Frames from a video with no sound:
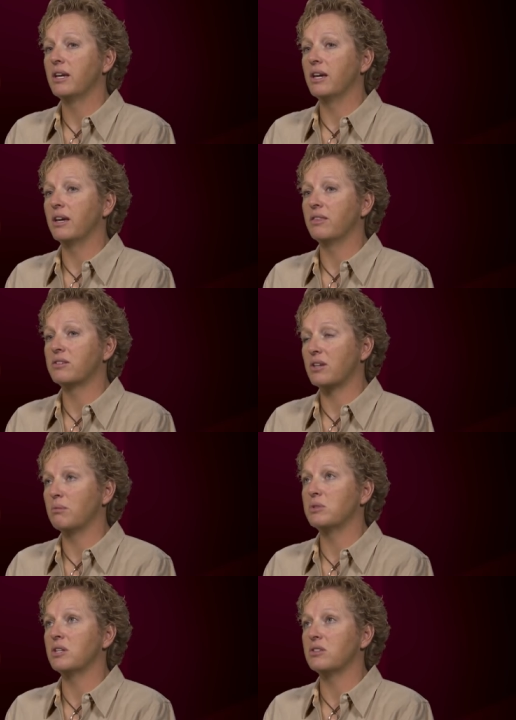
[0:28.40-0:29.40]
and the
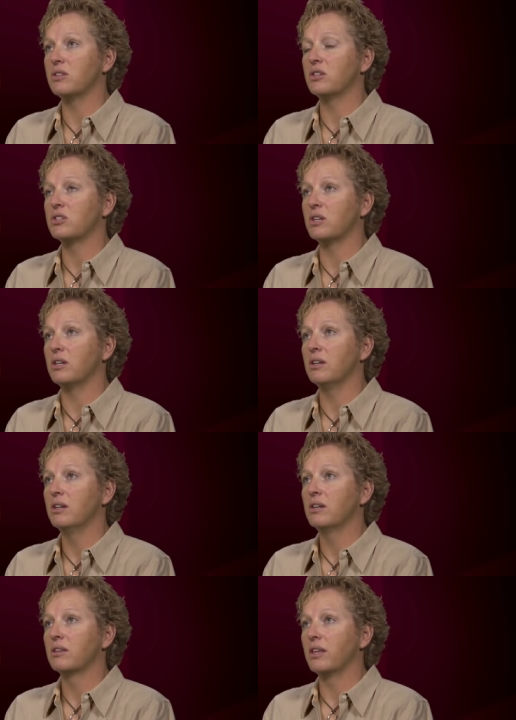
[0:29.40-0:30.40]
same season that she
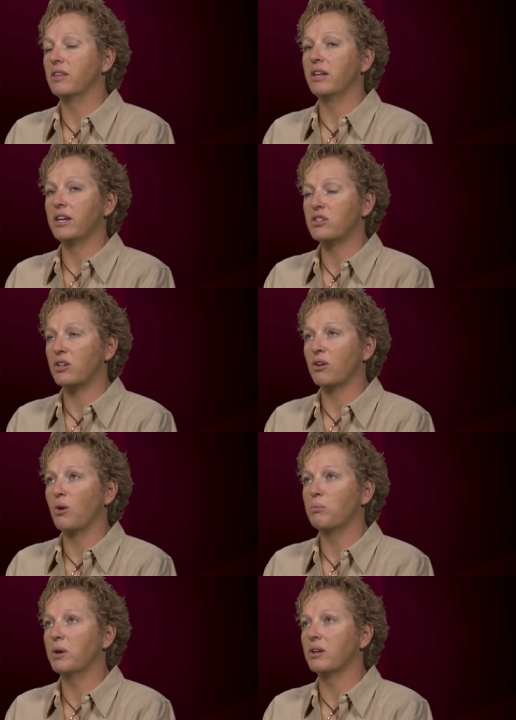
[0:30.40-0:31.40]
led the nation in
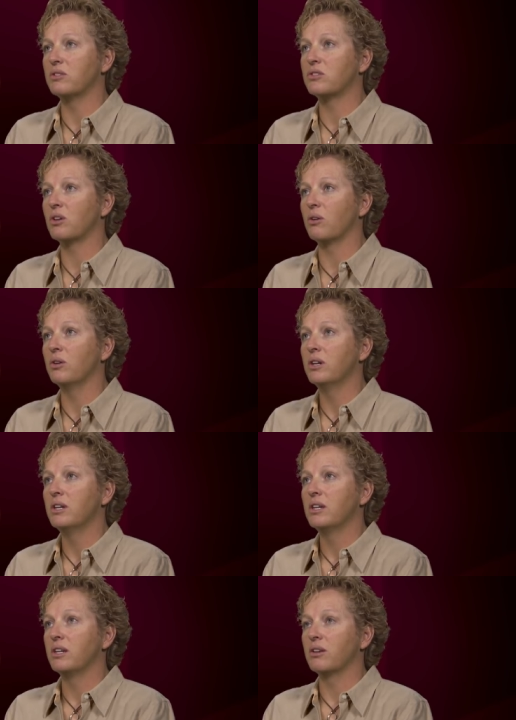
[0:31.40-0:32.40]
home runs. So,
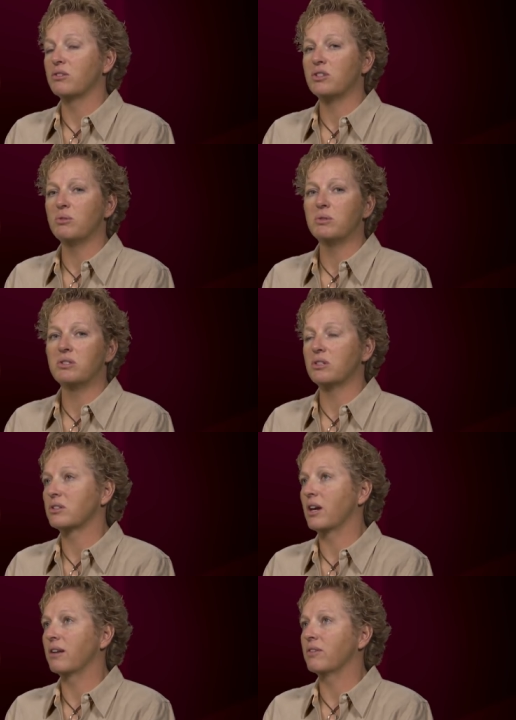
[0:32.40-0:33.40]
you know, she was
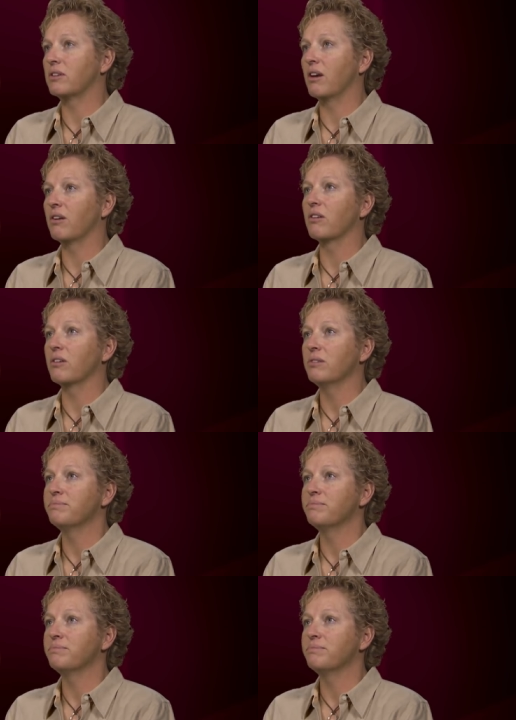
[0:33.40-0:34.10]
just kind of a terror.